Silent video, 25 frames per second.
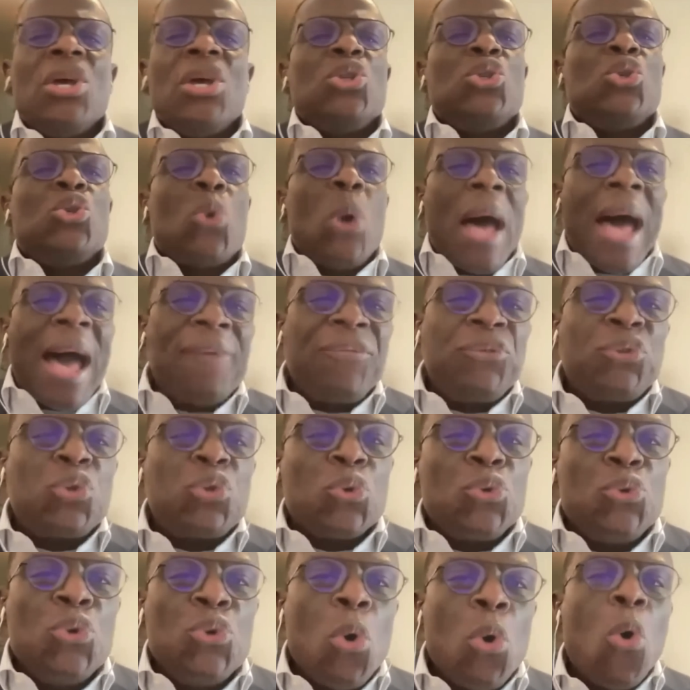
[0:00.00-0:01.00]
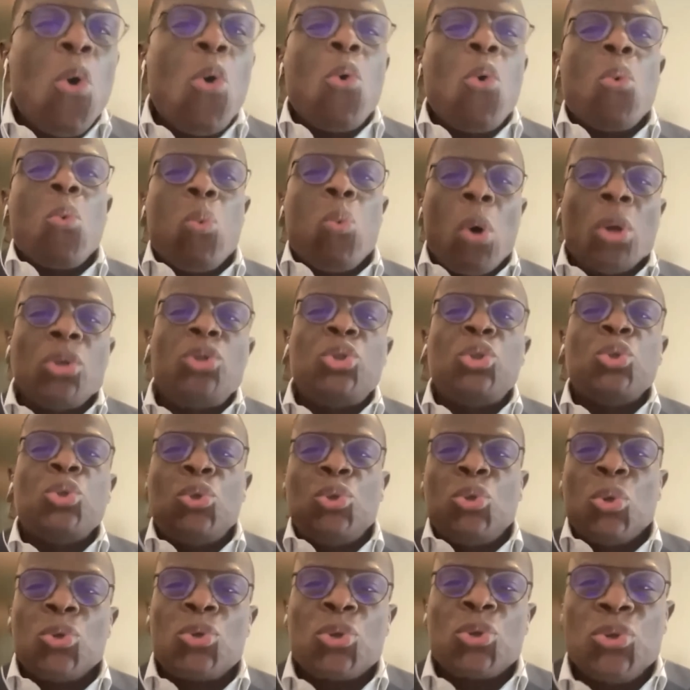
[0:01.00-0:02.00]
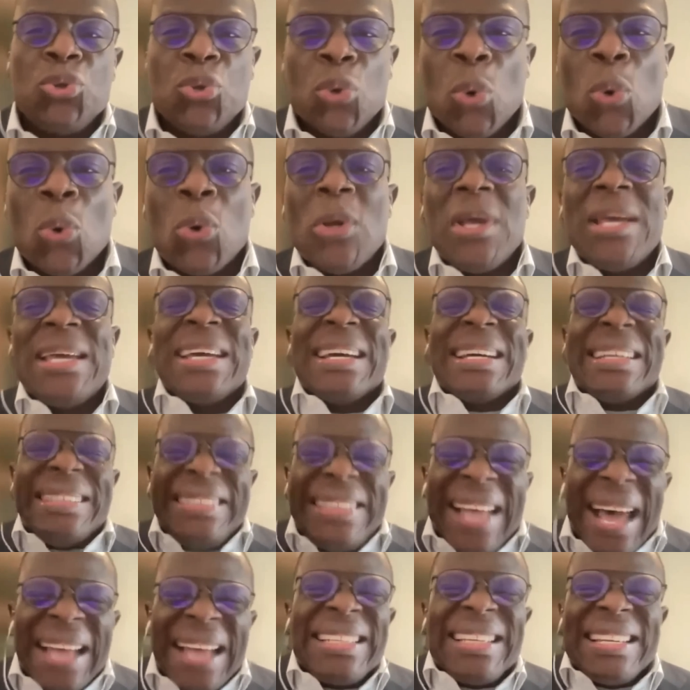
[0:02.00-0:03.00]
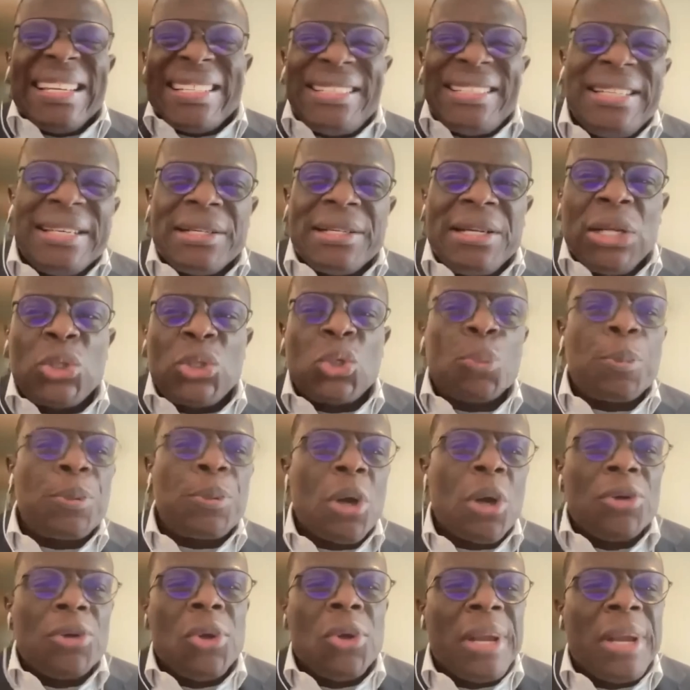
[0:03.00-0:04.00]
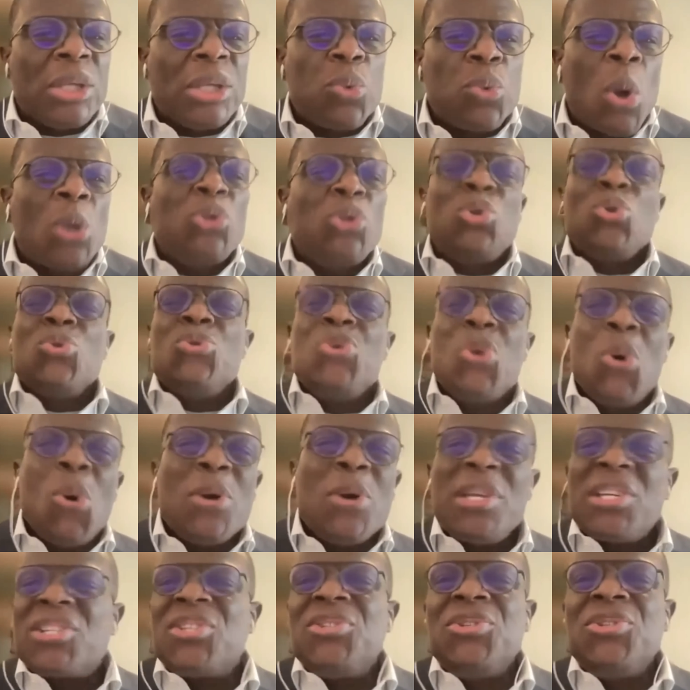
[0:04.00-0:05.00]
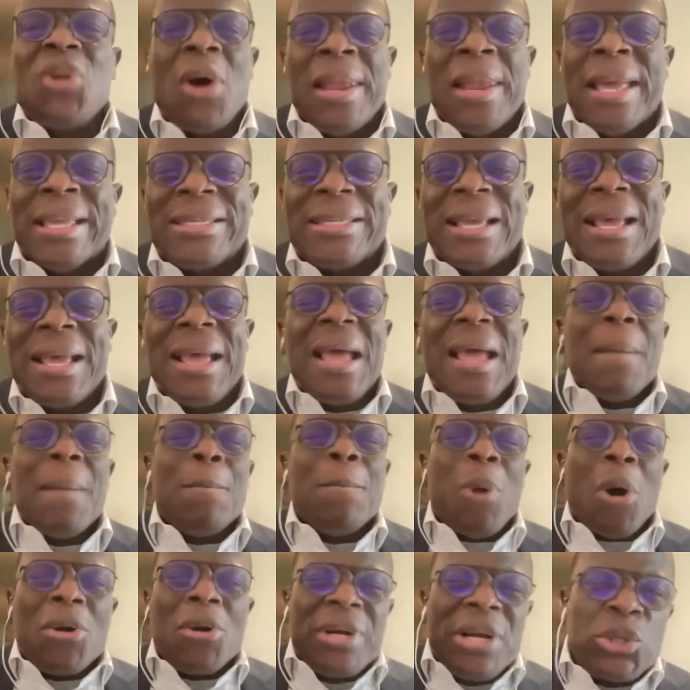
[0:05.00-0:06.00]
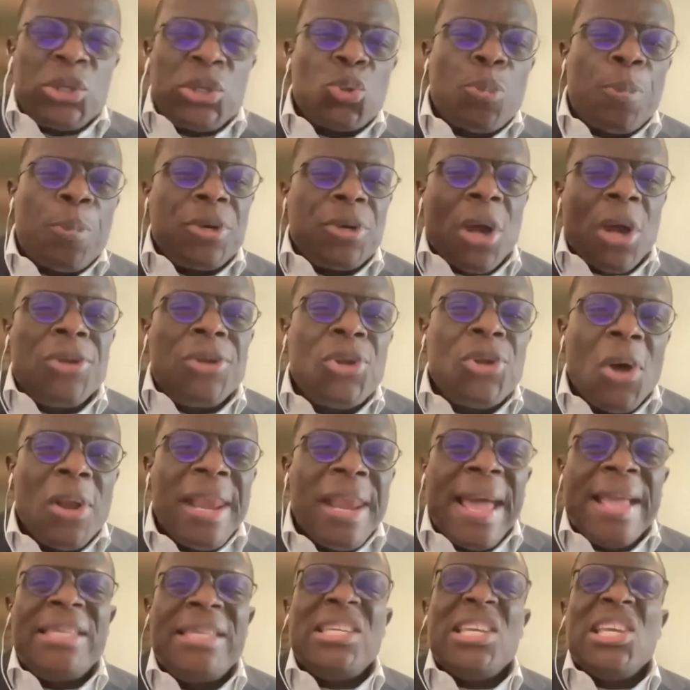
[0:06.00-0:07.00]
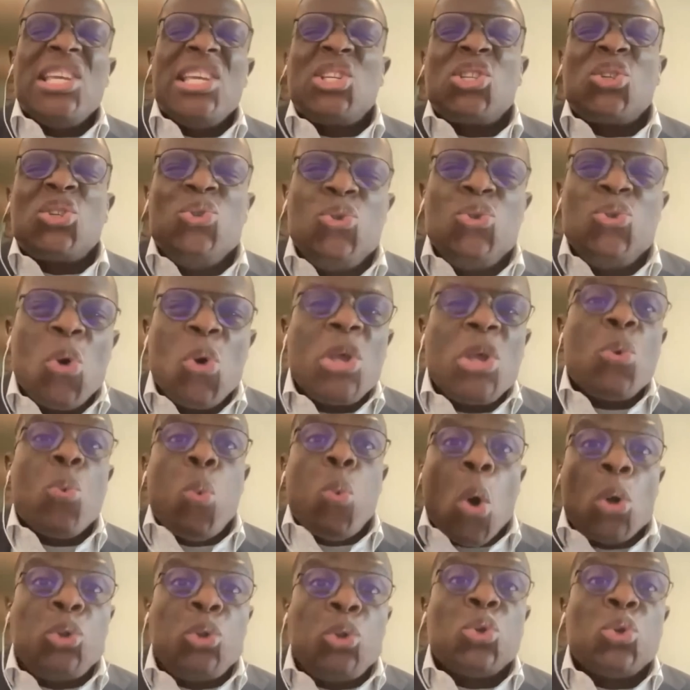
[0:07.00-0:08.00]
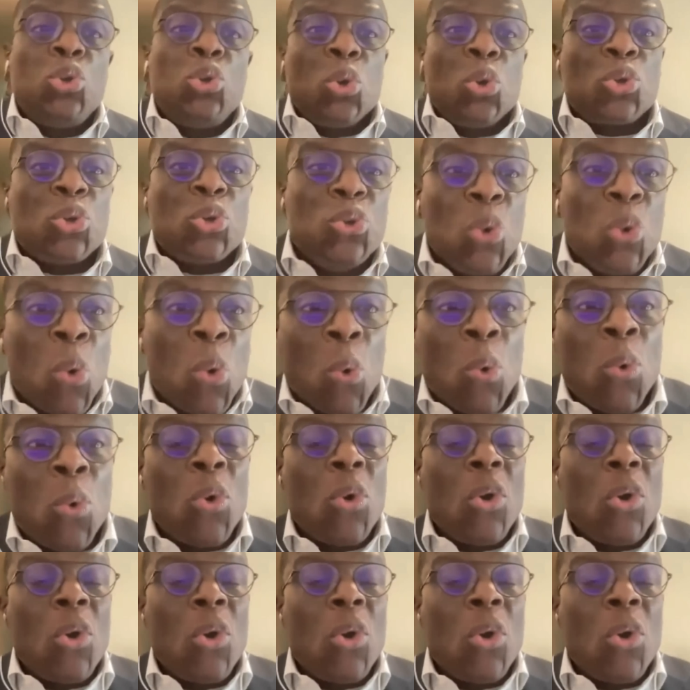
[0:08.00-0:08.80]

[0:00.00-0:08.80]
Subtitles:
you have to know what you don't know. That is the real superior knowledge. What you know is knowledge, but real superior knowledge is knowing what you don't know.